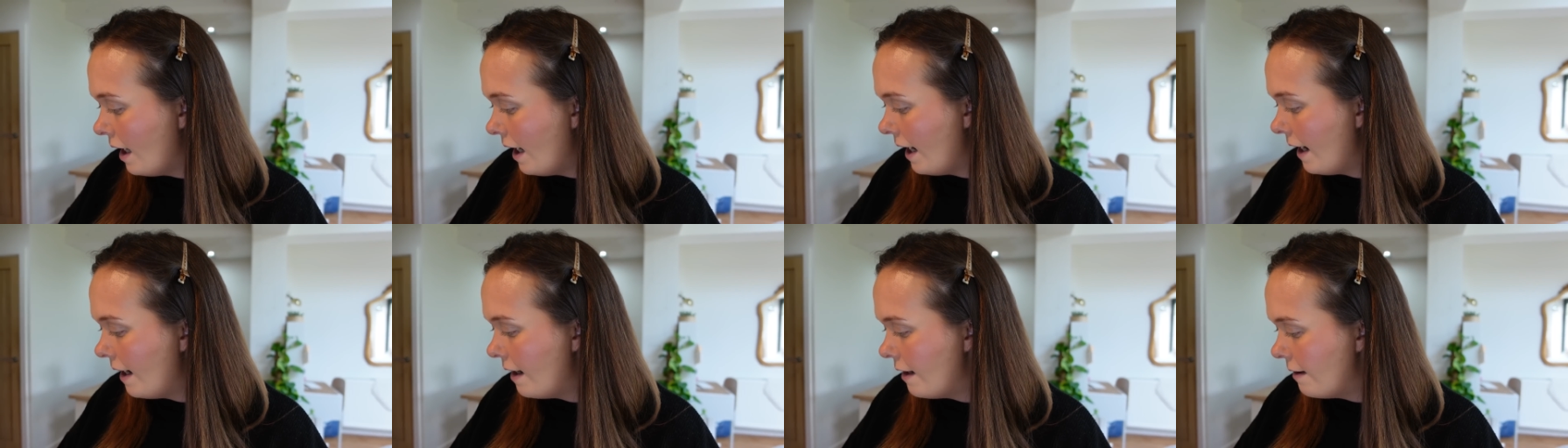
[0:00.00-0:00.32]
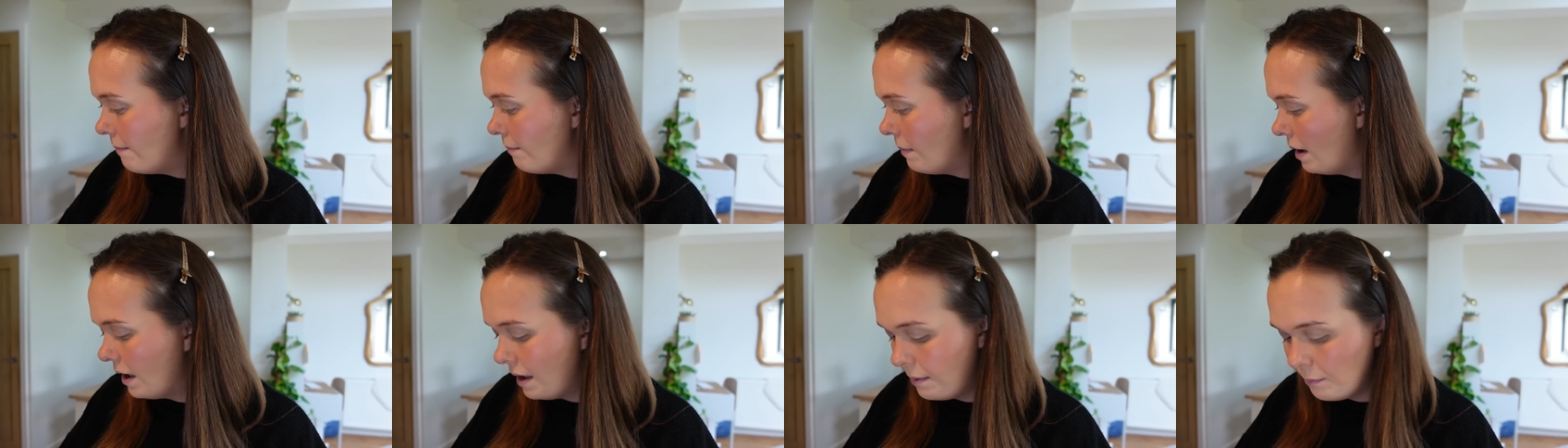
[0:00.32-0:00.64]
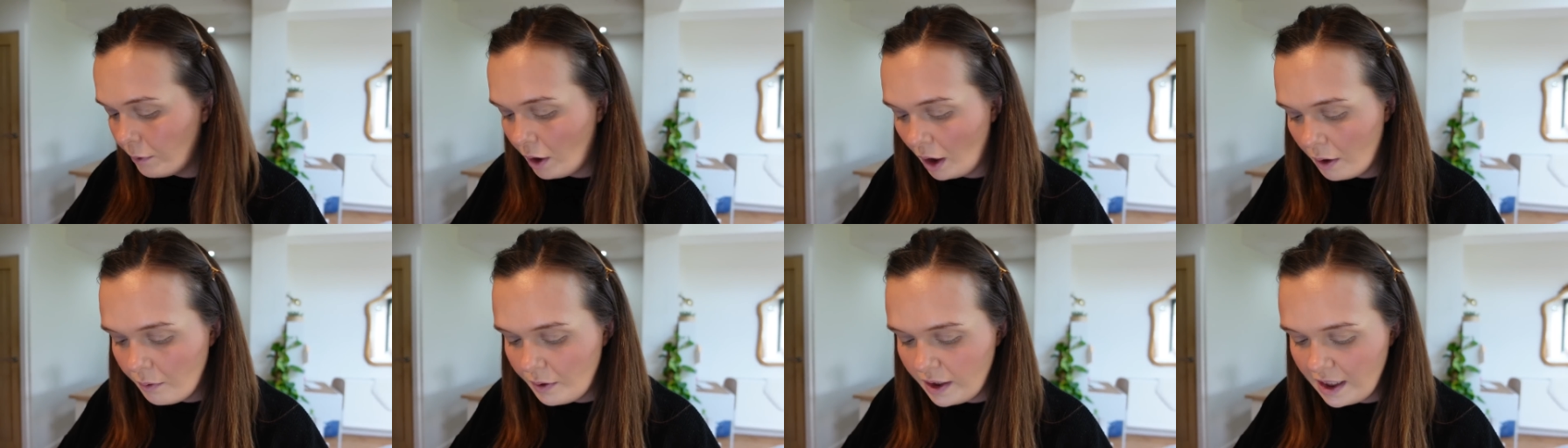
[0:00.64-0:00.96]
And I'm
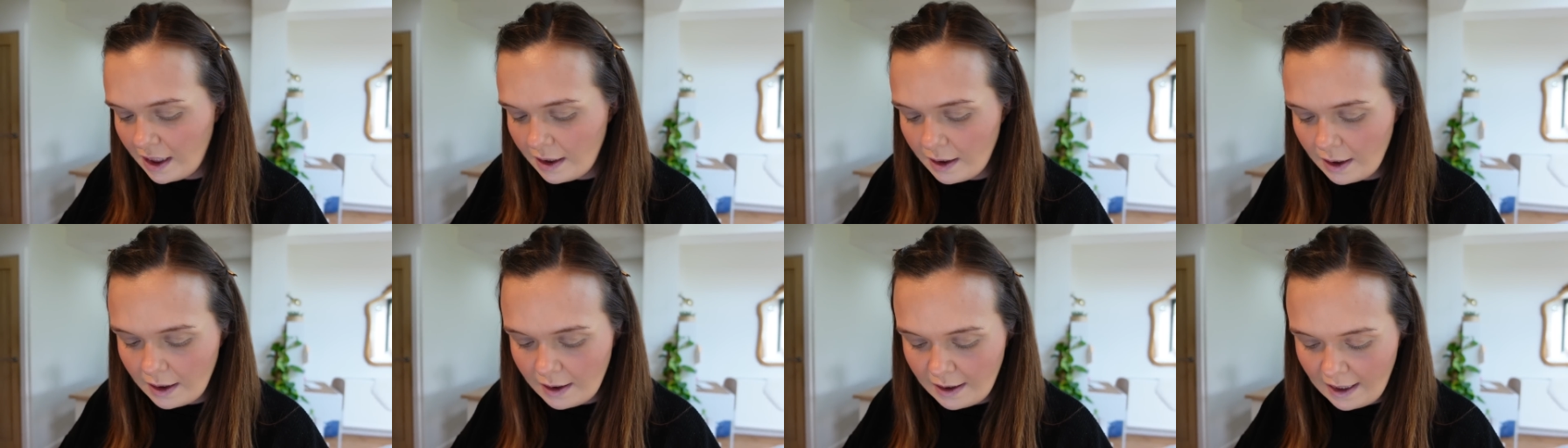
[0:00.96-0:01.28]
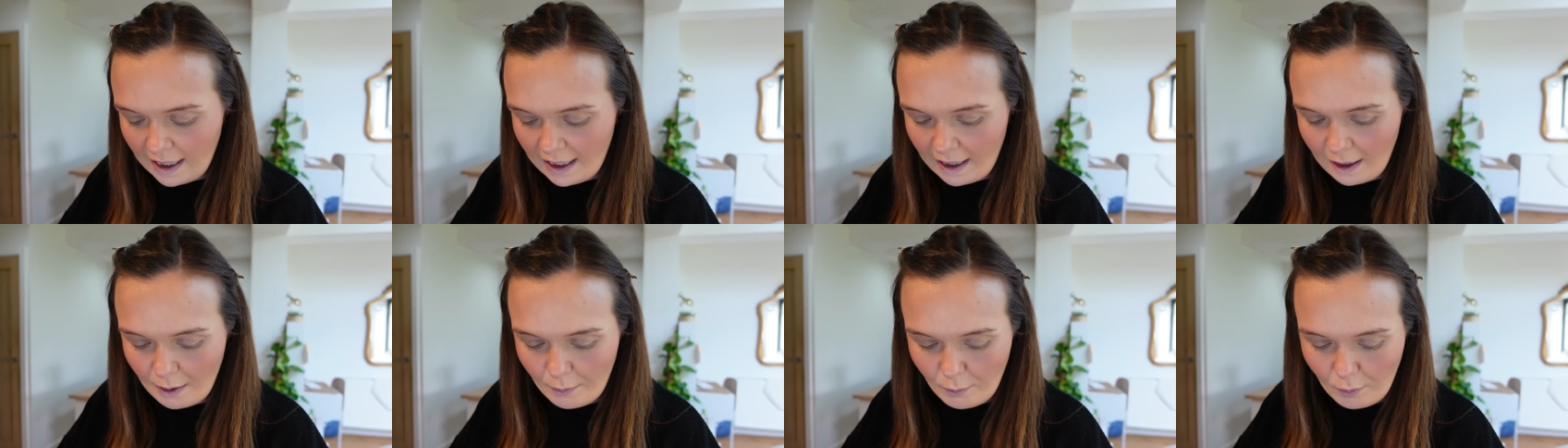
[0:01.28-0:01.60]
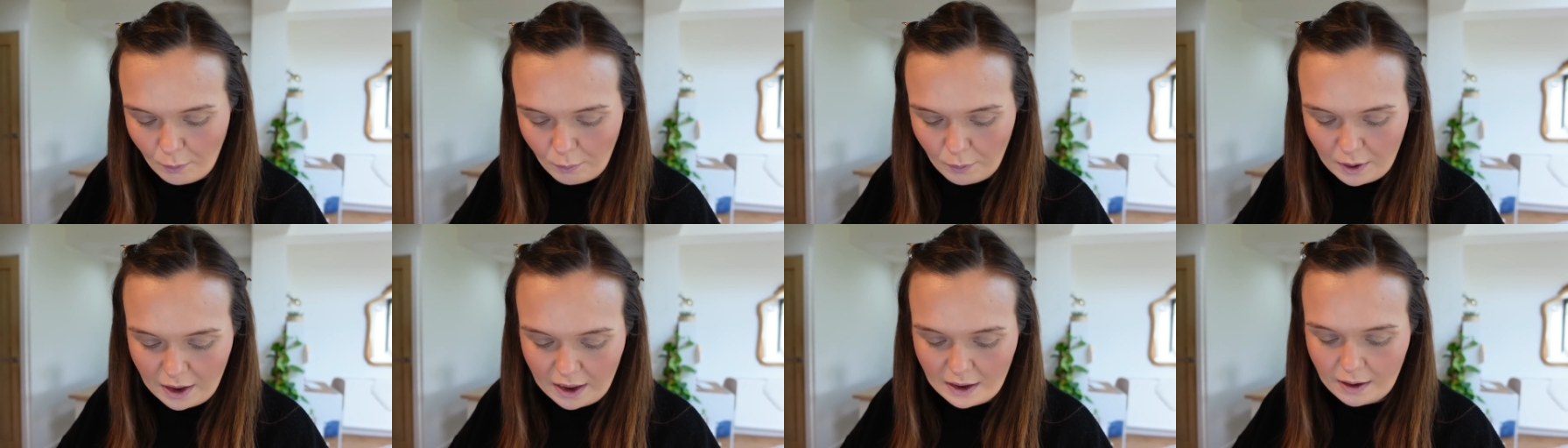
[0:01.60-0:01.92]
going in
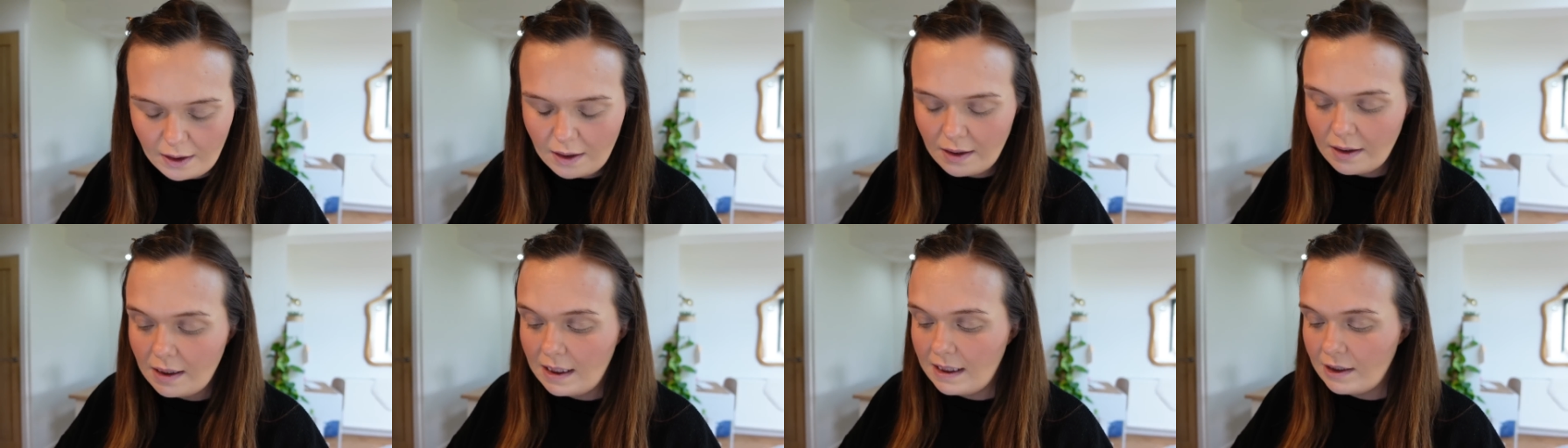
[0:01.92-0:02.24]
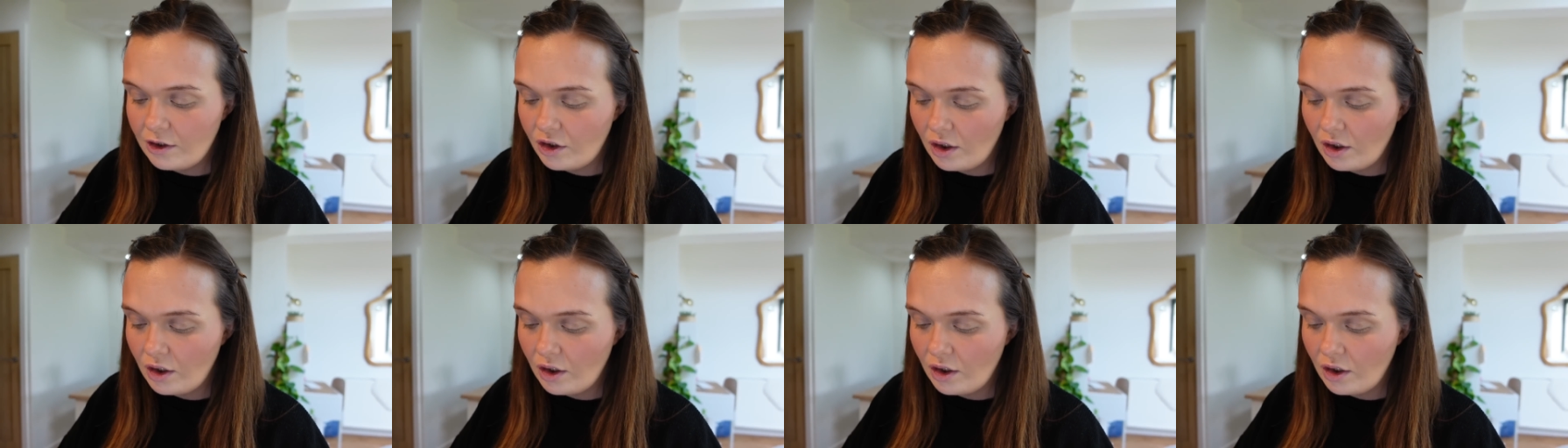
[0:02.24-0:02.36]
now with the